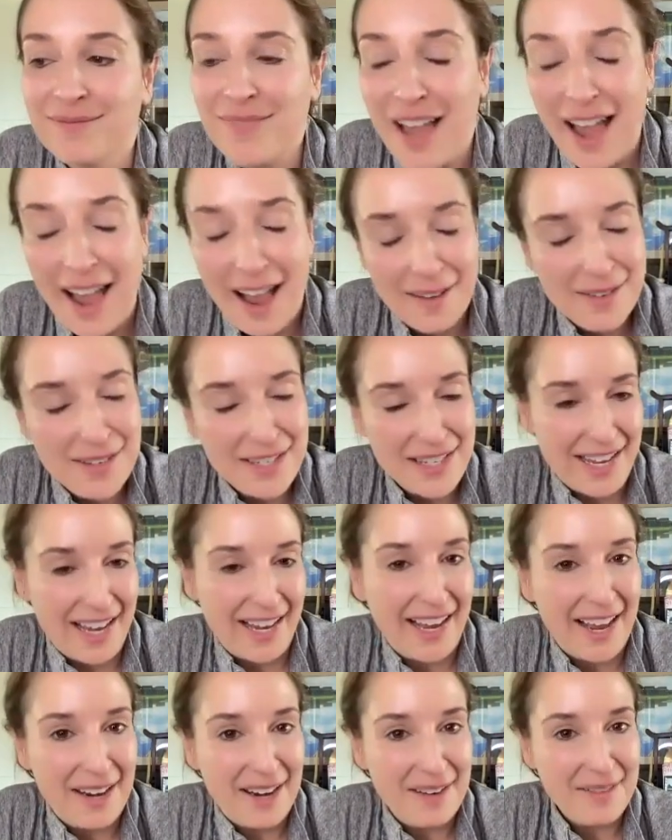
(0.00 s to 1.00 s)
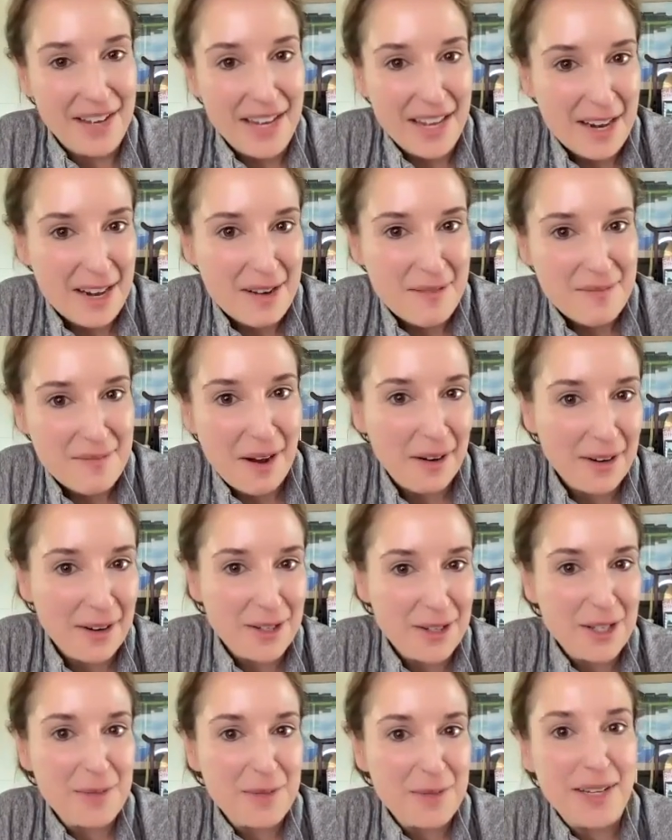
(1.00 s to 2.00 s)
obviously get kind of heated about it
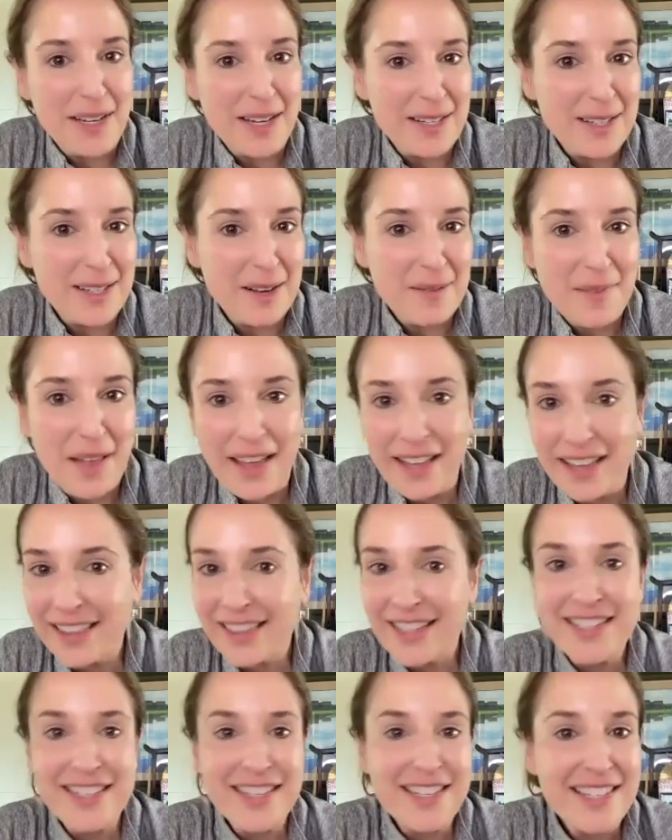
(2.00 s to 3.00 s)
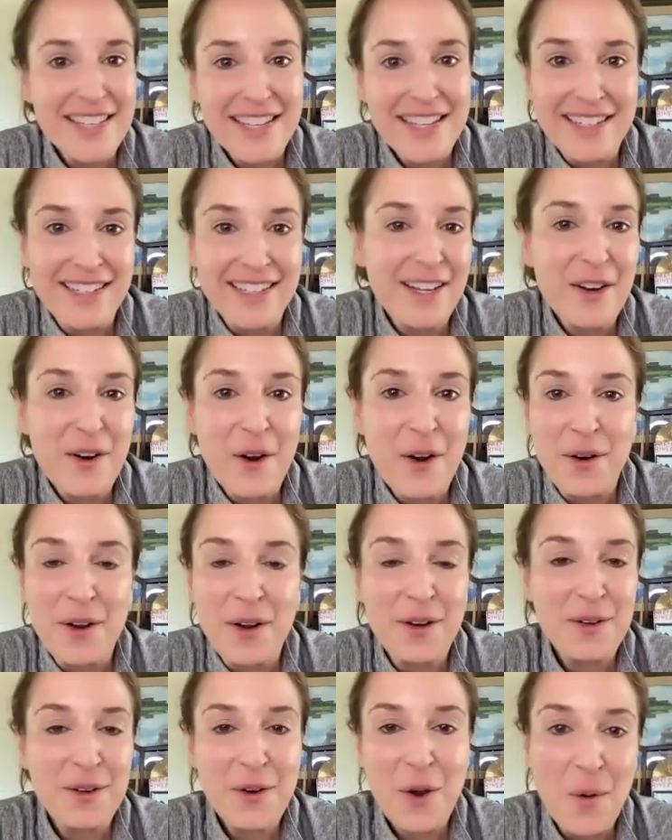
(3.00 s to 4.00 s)
just because I'm like, this isn't, you
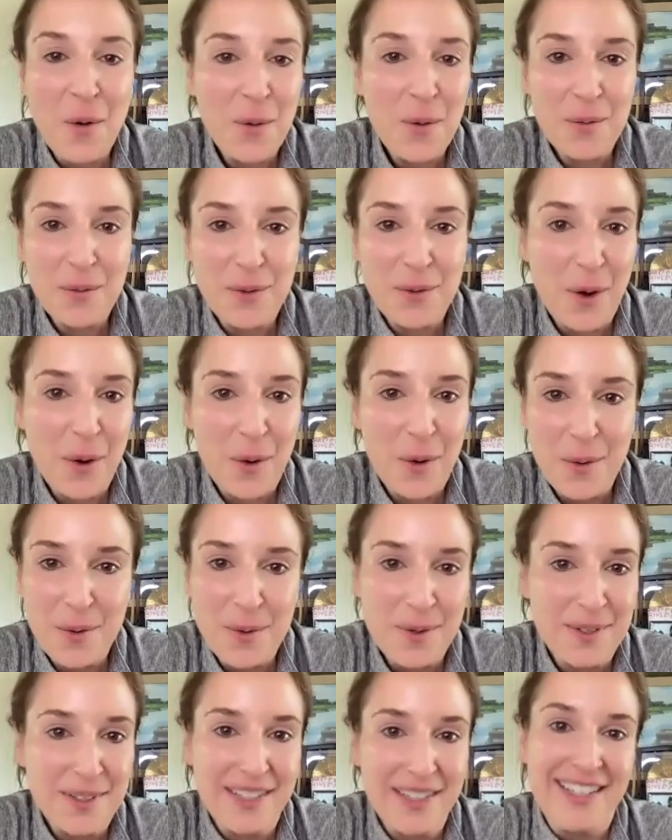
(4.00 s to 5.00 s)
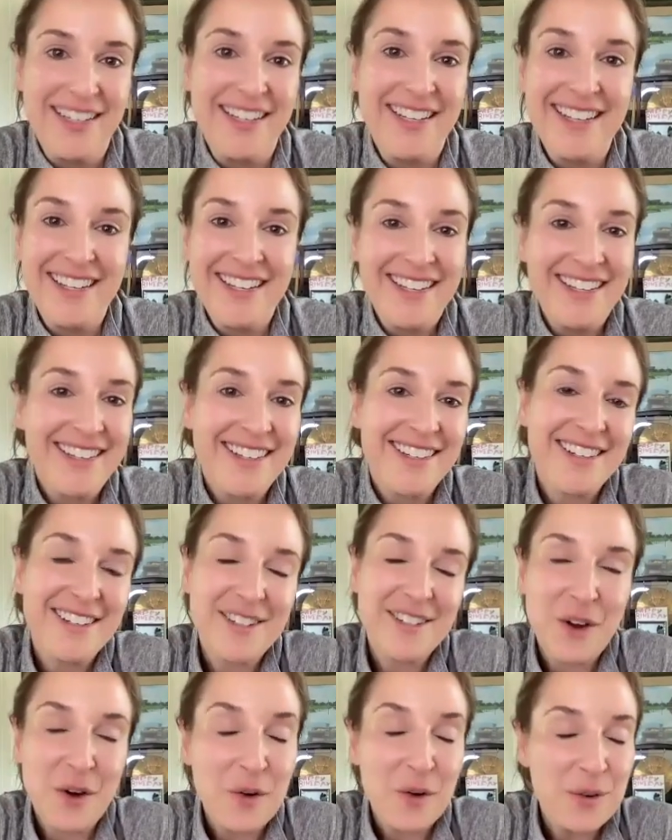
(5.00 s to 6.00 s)
know,
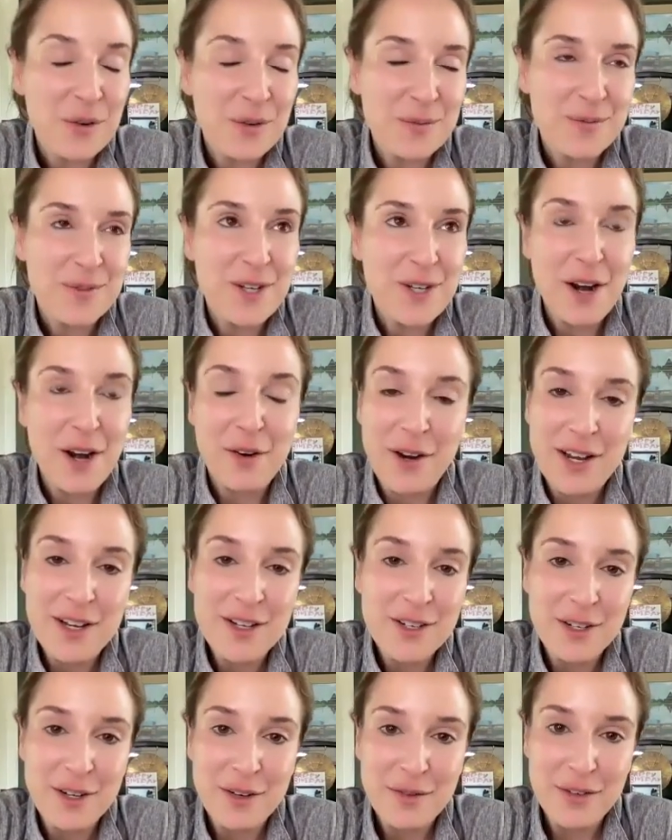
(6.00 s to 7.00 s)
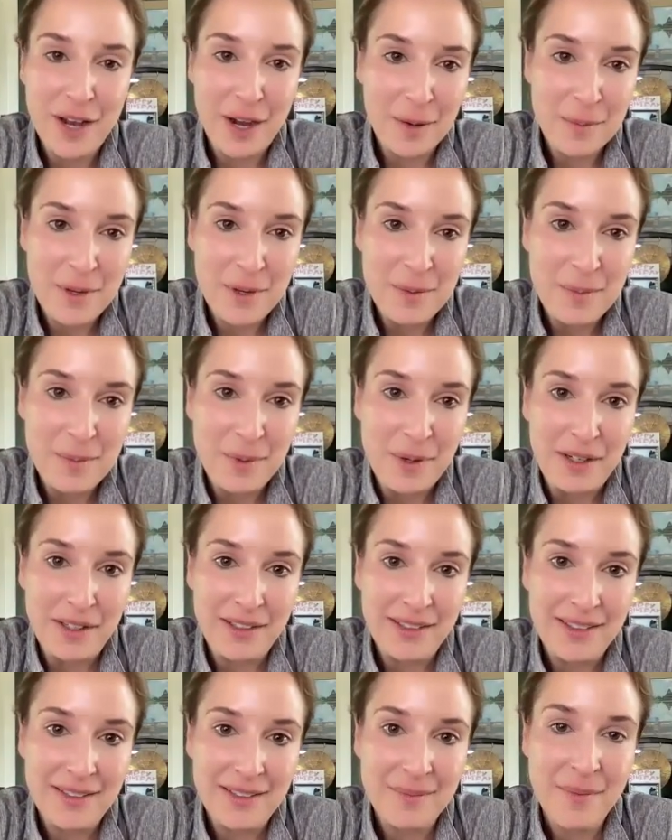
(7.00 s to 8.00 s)
no generation of young
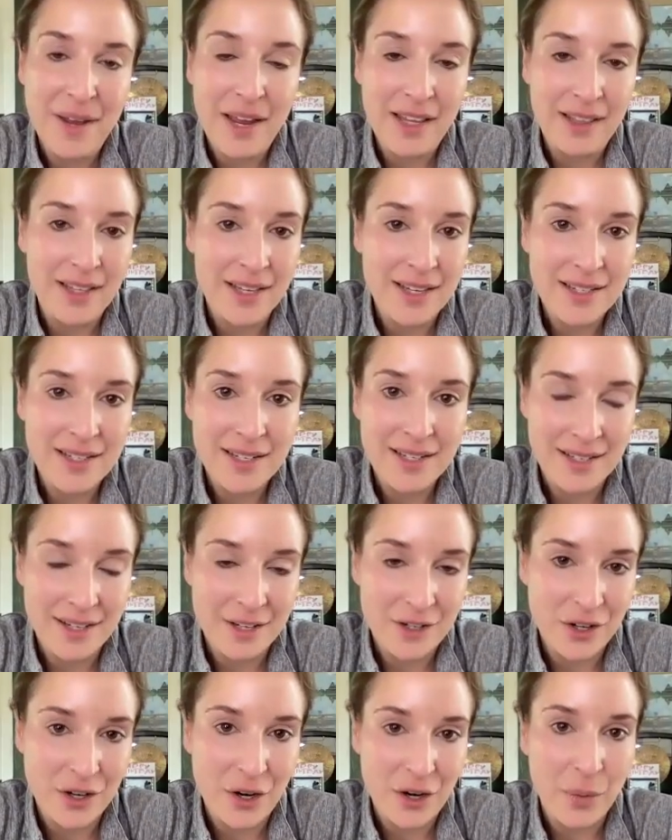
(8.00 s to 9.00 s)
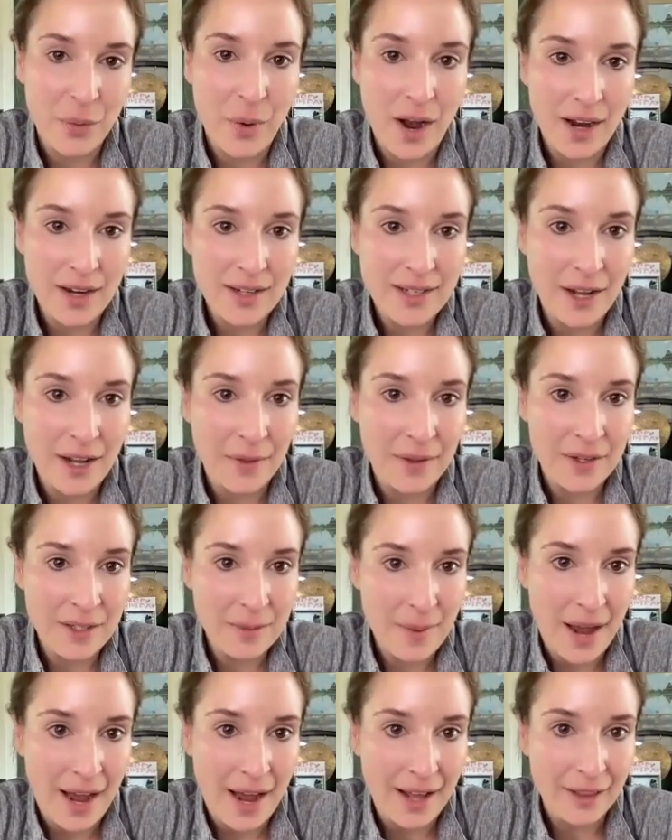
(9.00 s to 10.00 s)
people made this decision or walked down this
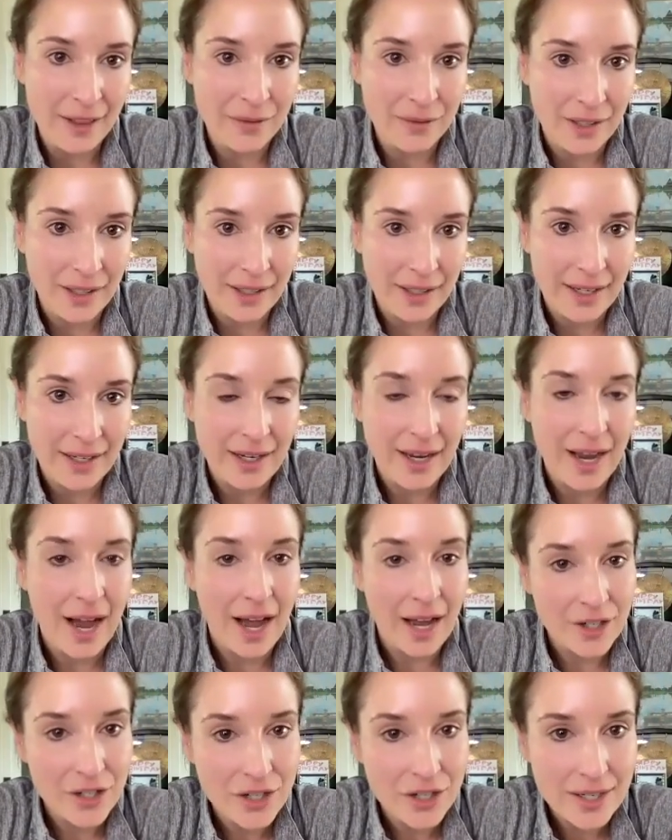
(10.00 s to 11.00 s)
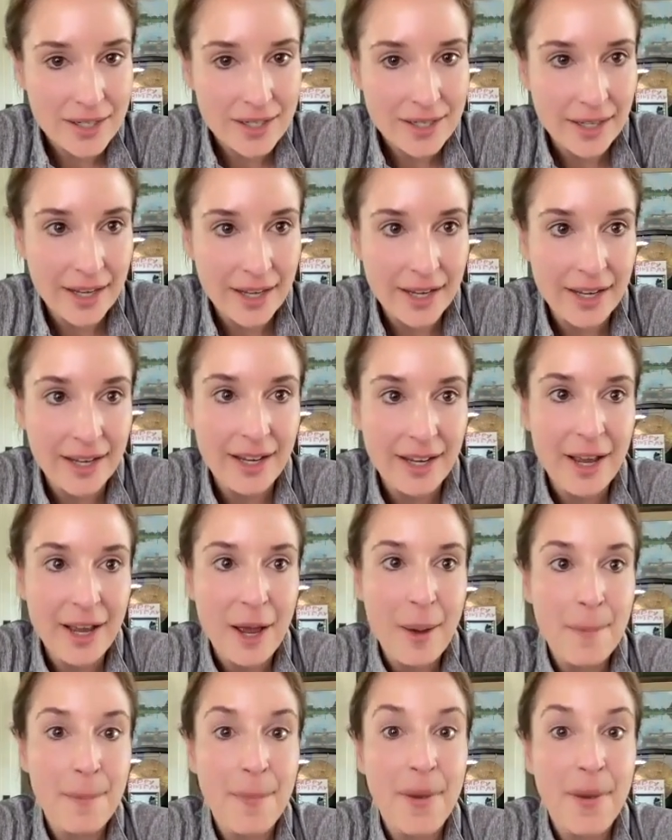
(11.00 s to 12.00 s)
path really consciously,
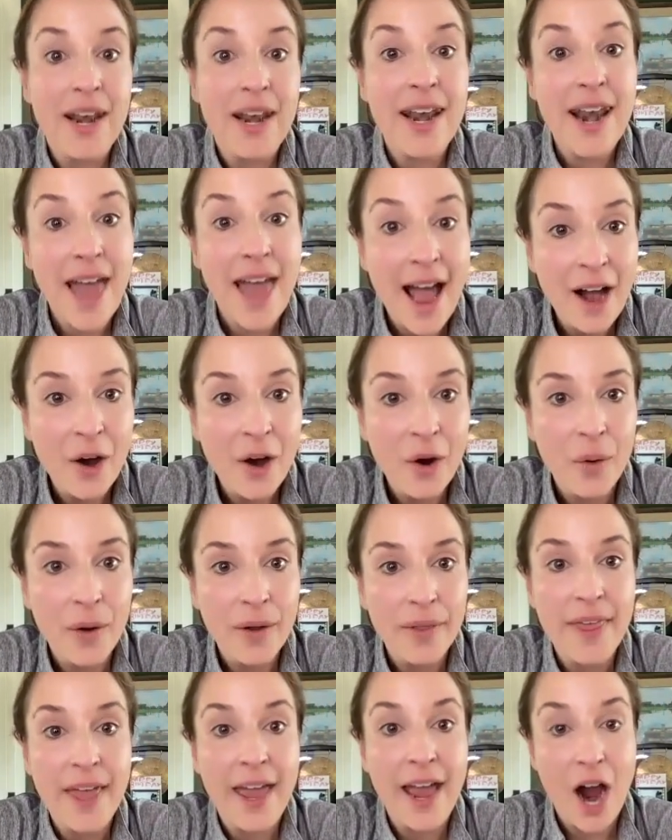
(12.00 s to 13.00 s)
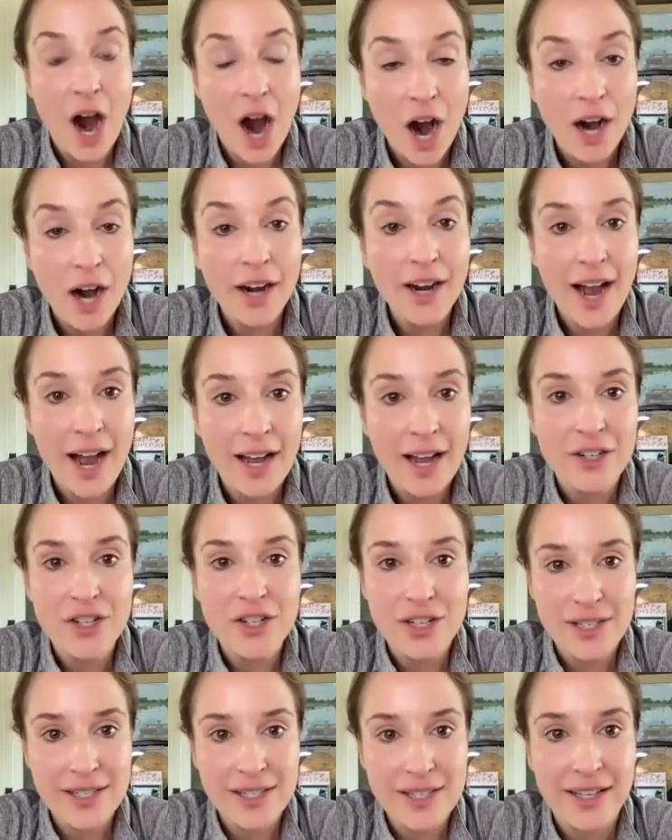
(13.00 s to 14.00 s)
but now they are
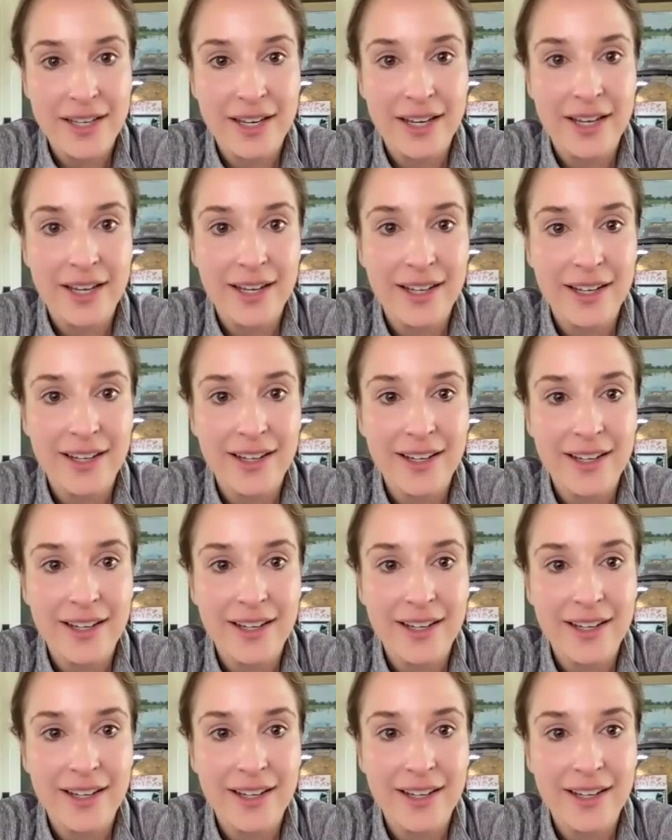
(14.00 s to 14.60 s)
consciously